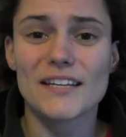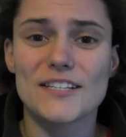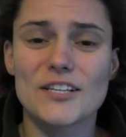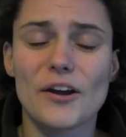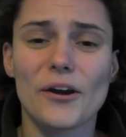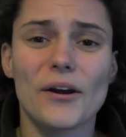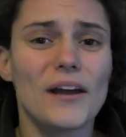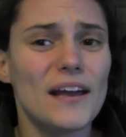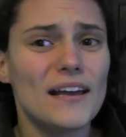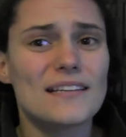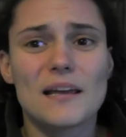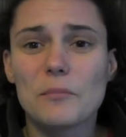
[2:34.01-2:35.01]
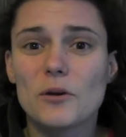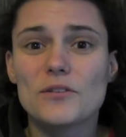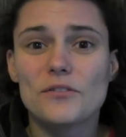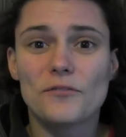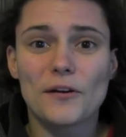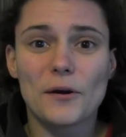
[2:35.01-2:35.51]
So same
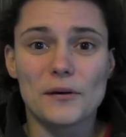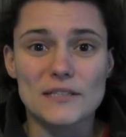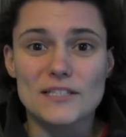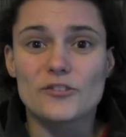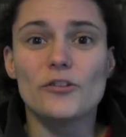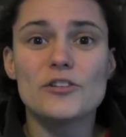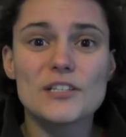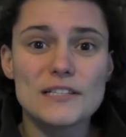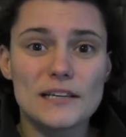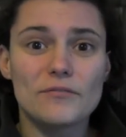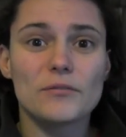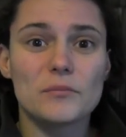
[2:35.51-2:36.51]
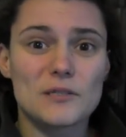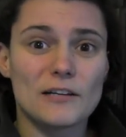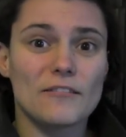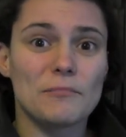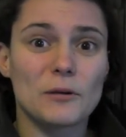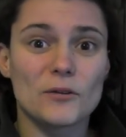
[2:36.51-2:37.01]
goes for ferrets. Don't just give them
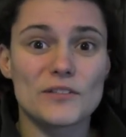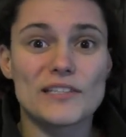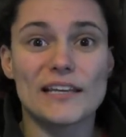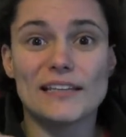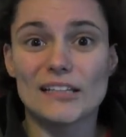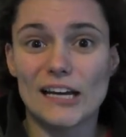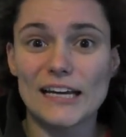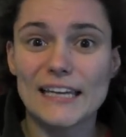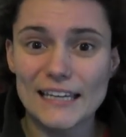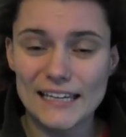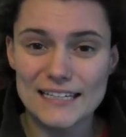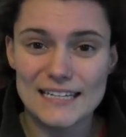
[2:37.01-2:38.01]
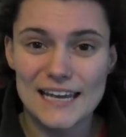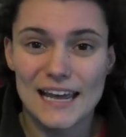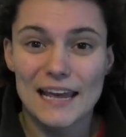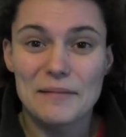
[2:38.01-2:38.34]
stuff because they like it.